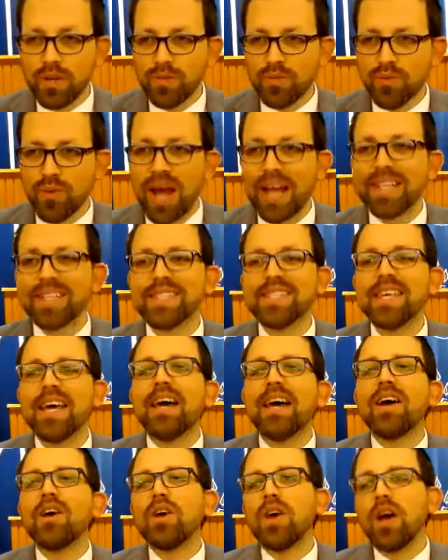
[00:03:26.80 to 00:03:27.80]
France.
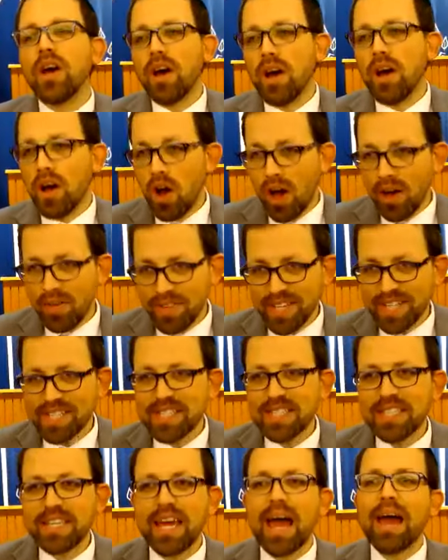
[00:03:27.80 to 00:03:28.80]

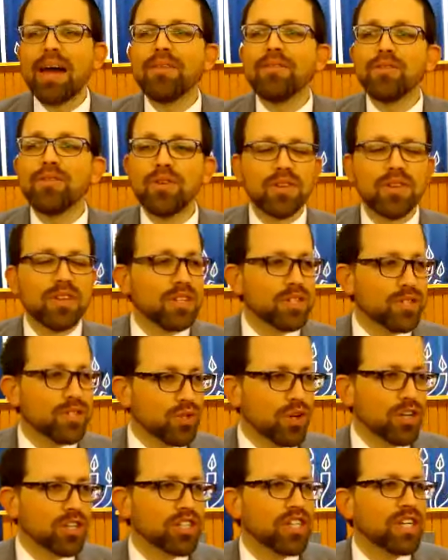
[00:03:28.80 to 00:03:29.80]
Obviously, after the
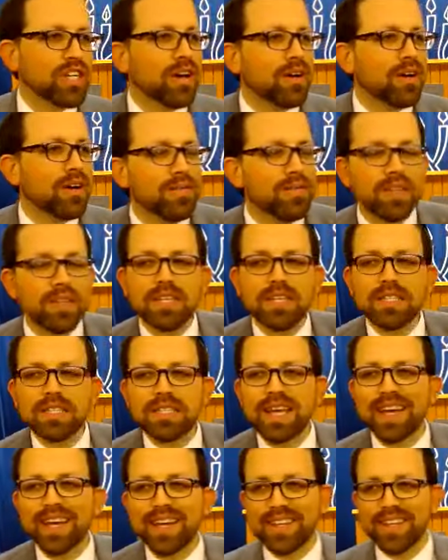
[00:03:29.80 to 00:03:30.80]
destruction of the
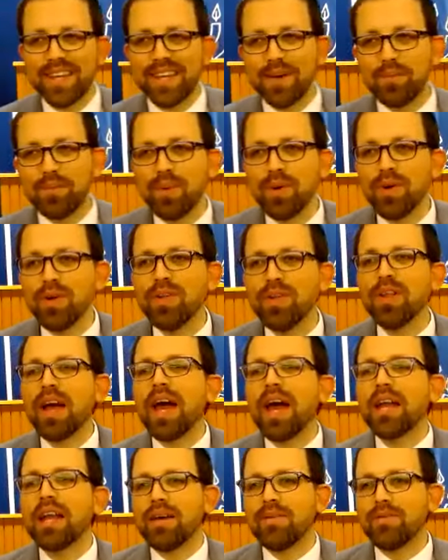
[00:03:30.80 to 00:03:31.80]
Second Temple
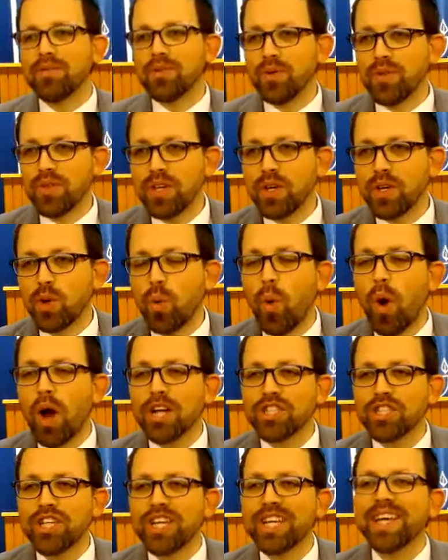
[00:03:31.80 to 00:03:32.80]
and after the
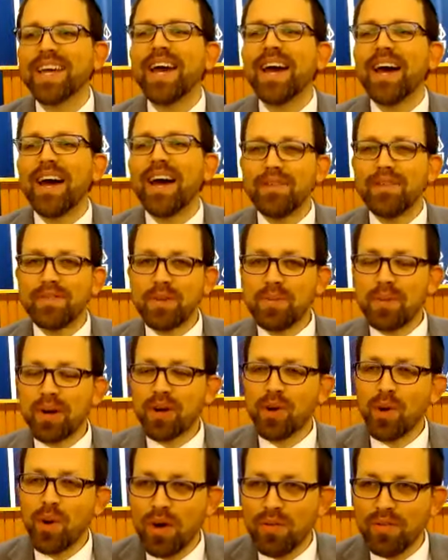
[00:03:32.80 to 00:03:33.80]
quashing of the
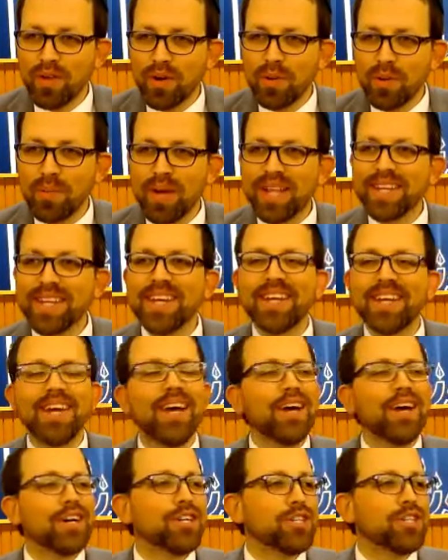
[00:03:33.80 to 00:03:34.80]
Bar Kokhba
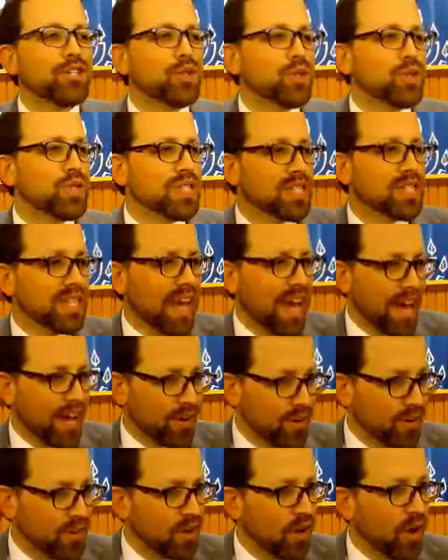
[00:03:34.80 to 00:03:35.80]
rebellion, Jews
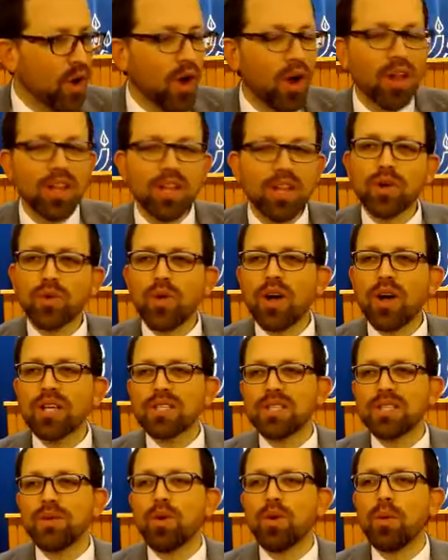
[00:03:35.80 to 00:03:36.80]
scattered all
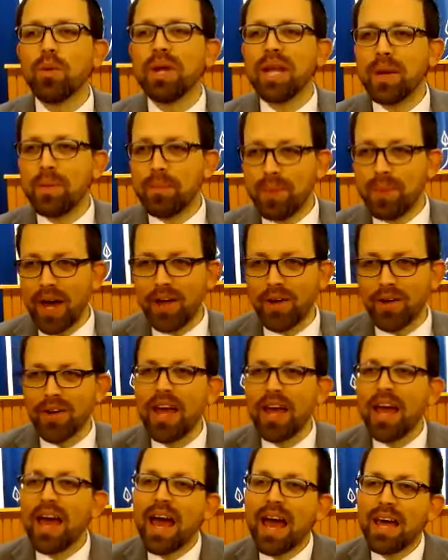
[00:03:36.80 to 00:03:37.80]
across the Roman
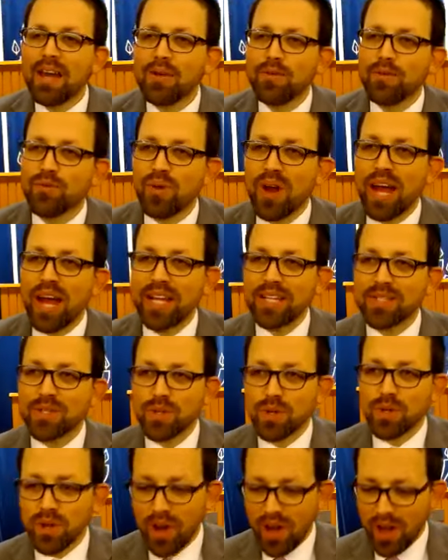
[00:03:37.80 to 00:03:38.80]
Empire, and France,
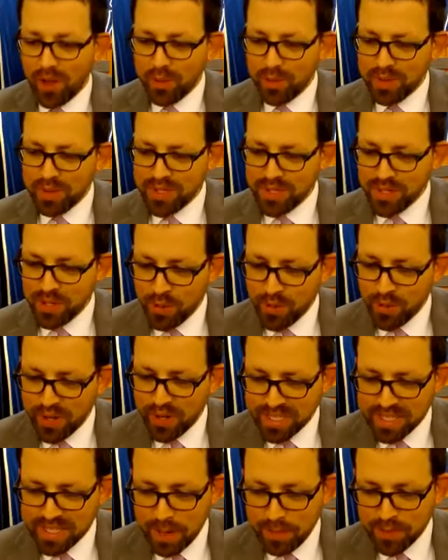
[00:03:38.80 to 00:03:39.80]
or Gaul, was no
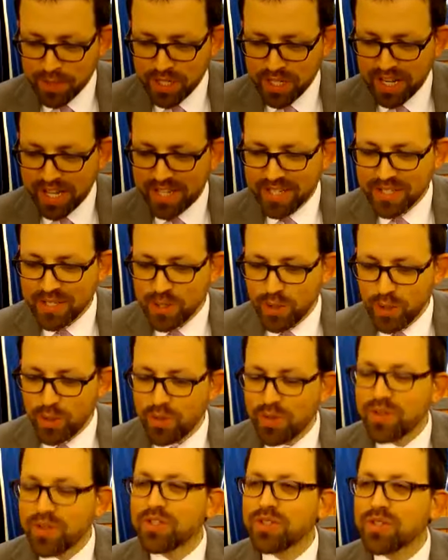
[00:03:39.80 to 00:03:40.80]
exception. And
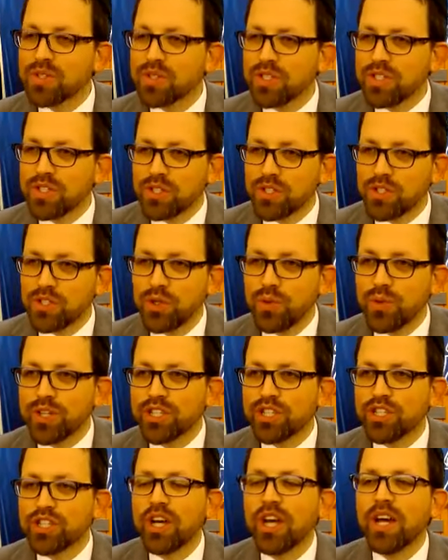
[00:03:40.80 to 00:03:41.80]
so there's these
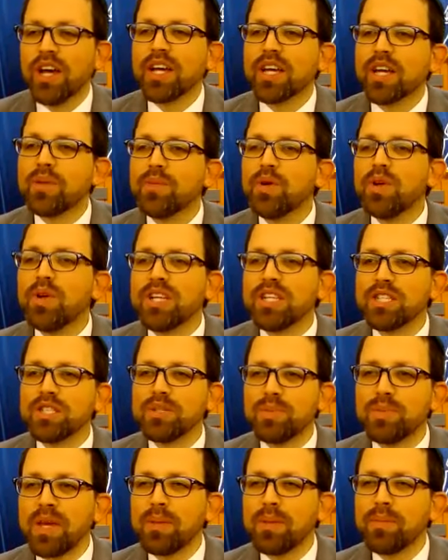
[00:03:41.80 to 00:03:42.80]
Jewish
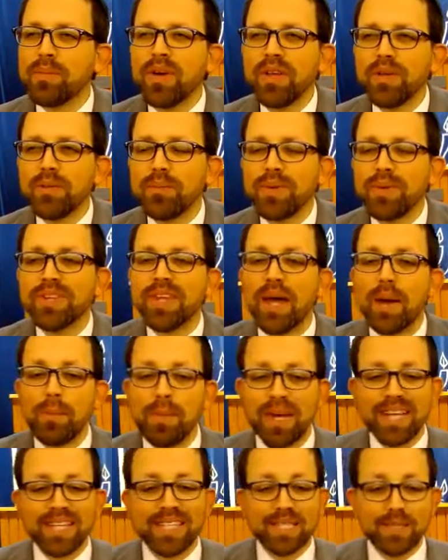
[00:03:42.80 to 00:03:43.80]
communities being built
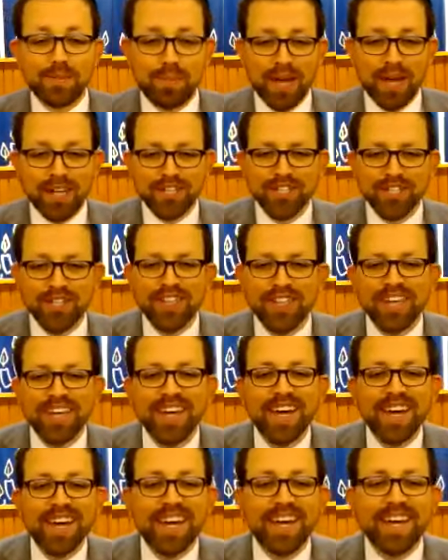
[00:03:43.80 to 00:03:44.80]
up,
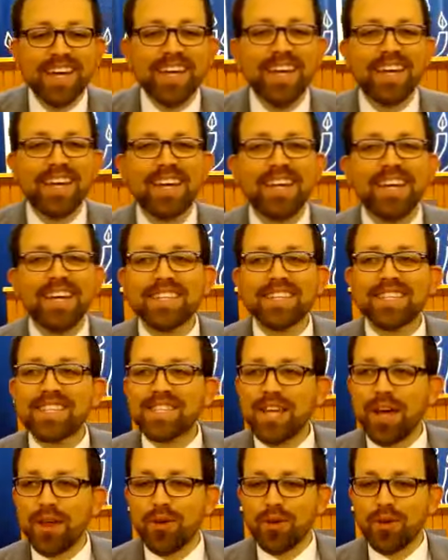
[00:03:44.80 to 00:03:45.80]
especially in
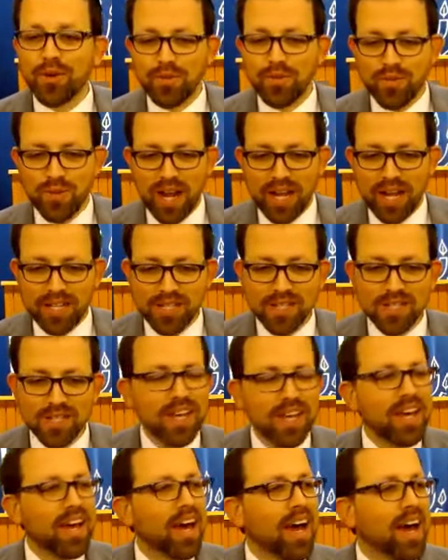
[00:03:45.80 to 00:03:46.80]
southern France,
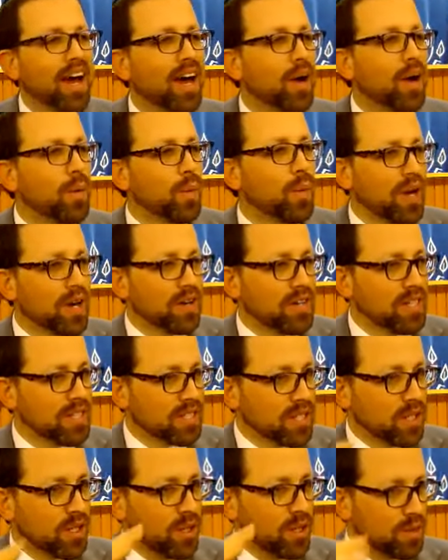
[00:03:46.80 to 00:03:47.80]
where
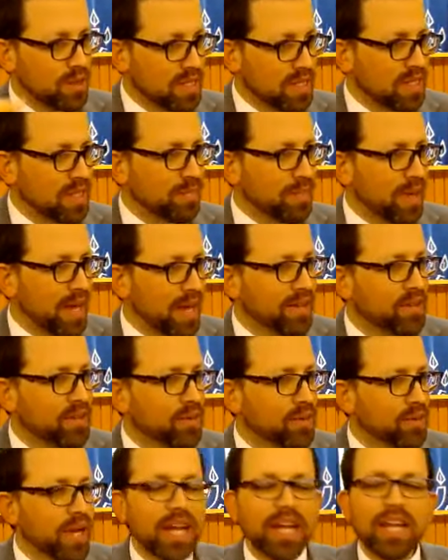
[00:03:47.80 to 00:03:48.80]
it's close to the
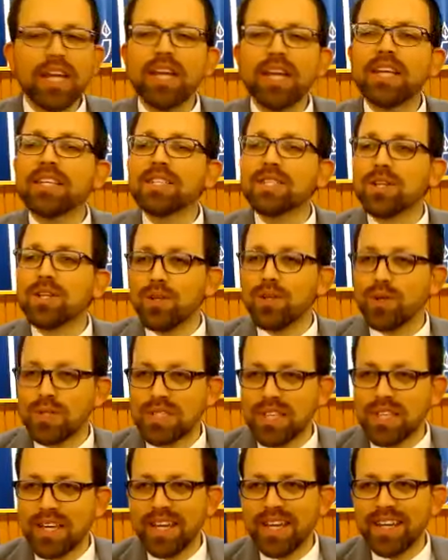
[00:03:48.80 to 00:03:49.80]
Mediterranean, it's close
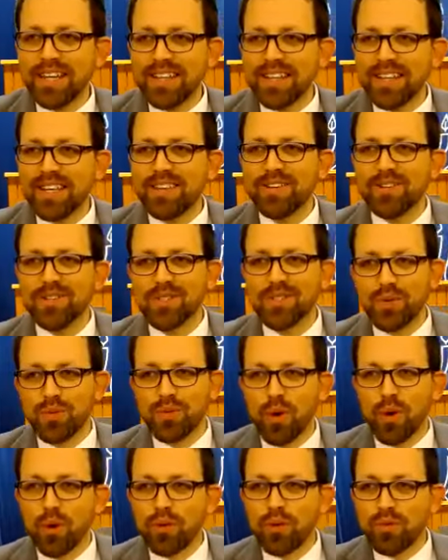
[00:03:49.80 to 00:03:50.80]
to Italy, there's the
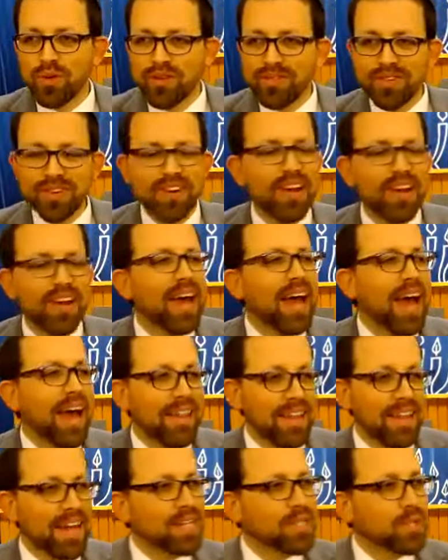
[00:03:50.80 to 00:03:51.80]
Rhone River,
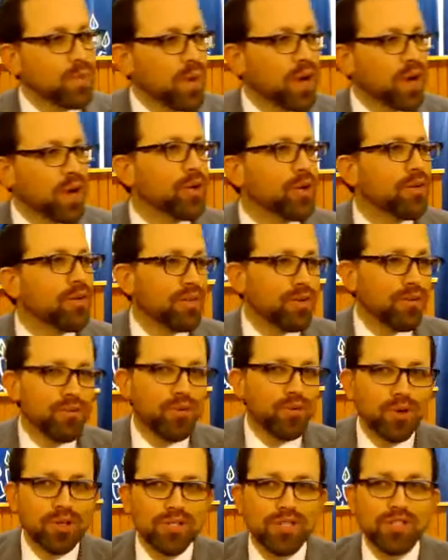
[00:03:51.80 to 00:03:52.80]
and that's where you have the
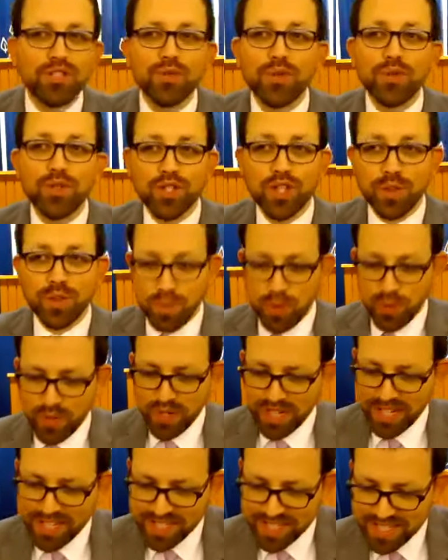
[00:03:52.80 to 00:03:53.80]
first Jewish
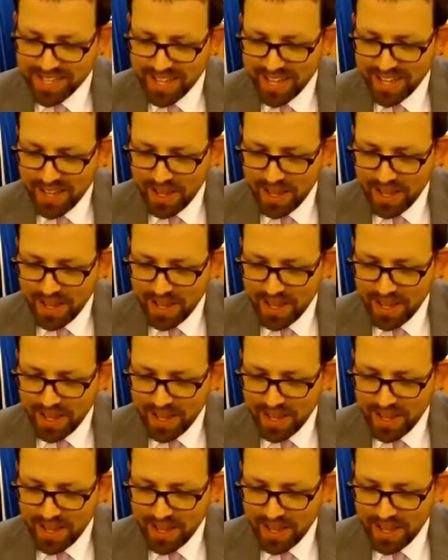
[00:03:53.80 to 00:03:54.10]
communities